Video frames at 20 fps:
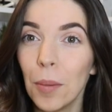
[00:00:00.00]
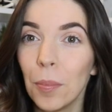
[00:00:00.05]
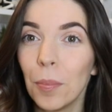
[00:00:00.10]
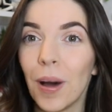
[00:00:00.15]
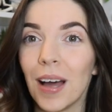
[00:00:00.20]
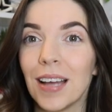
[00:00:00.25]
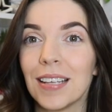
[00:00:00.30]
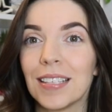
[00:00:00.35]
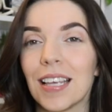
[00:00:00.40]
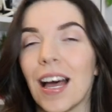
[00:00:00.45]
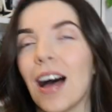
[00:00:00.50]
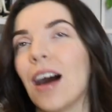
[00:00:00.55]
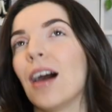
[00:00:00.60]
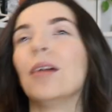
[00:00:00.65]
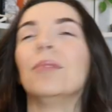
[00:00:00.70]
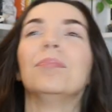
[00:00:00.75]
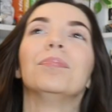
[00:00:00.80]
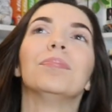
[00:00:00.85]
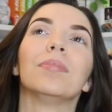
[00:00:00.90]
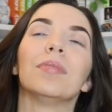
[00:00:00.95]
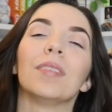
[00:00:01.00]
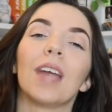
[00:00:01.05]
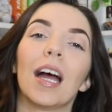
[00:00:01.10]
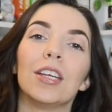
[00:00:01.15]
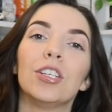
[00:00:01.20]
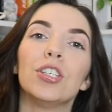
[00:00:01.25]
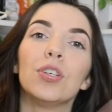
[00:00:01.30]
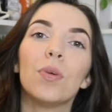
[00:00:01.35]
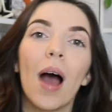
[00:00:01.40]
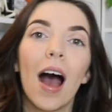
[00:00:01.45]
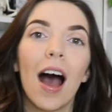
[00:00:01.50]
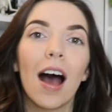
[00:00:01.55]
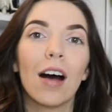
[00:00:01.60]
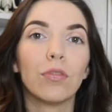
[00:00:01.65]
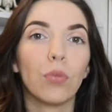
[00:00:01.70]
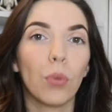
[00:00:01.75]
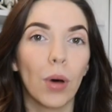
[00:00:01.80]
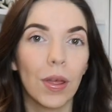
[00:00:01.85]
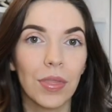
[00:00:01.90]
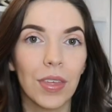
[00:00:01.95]
But I do
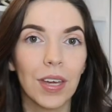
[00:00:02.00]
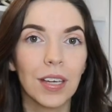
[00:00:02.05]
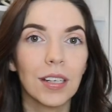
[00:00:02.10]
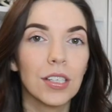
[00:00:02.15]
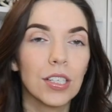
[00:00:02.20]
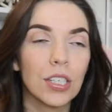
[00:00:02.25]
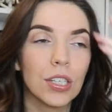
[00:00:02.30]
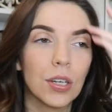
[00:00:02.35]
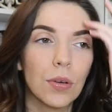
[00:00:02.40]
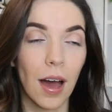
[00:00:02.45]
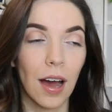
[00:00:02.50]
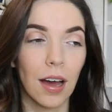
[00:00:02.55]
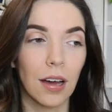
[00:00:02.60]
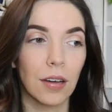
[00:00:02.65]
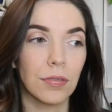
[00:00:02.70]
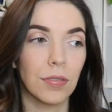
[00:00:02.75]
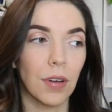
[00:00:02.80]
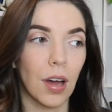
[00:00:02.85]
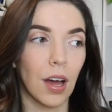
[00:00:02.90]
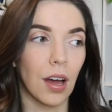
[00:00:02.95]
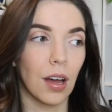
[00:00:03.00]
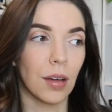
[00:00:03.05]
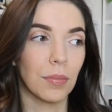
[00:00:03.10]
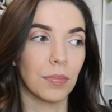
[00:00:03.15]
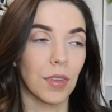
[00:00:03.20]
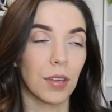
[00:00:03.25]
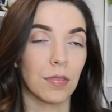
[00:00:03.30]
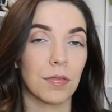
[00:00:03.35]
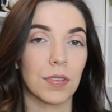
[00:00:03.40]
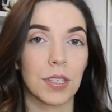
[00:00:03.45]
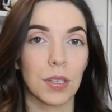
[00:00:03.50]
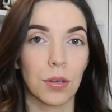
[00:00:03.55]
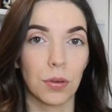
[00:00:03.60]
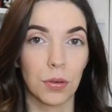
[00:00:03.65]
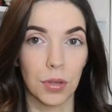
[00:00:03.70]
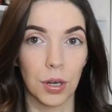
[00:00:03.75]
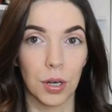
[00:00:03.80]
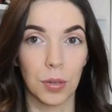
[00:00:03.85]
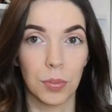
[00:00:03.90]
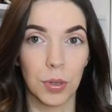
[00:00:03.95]
have one thing to do. I have a physical
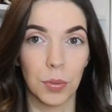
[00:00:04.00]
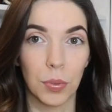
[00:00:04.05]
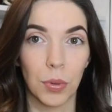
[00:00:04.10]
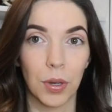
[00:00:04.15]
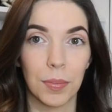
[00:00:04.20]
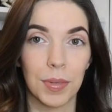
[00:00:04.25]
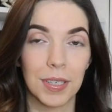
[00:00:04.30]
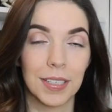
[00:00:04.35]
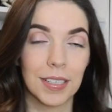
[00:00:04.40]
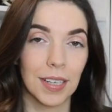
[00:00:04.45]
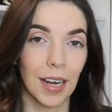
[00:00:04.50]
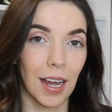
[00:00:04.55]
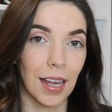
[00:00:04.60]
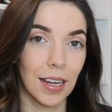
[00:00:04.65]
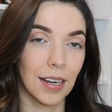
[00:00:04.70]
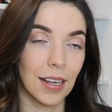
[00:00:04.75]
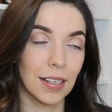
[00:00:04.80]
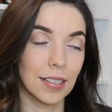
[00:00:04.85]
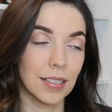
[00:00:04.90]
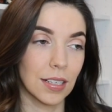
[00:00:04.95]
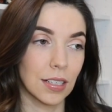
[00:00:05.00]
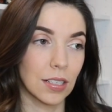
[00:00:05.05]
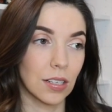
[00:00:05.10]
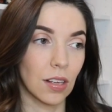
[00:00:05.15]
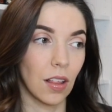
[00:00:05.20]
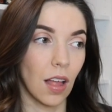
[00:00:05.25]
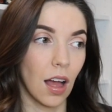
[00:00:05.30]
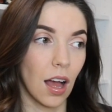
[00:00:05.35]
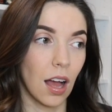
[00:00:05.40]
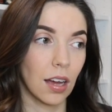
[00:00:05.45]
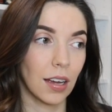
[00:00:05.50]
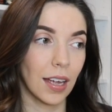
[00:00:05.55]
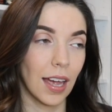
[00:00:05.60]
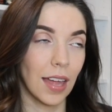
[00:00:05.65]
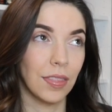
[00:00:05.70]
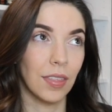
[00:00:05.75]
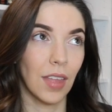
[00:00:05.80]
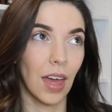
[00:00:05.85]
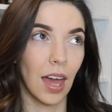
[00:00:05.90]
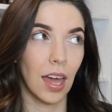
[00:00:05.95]
therapy appointment tonight at 6 o'clock,
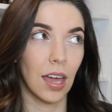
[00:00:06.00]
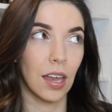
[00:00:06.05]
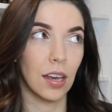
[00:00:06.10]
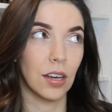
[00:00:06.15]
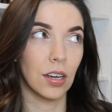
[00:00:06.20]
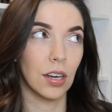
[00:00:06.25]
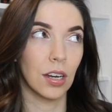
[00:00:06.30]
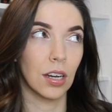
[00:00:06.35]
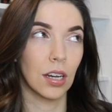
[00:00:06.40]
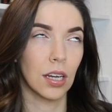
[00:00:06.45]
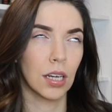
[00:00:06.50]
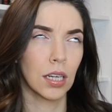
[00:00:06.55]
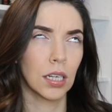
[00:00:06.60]
and then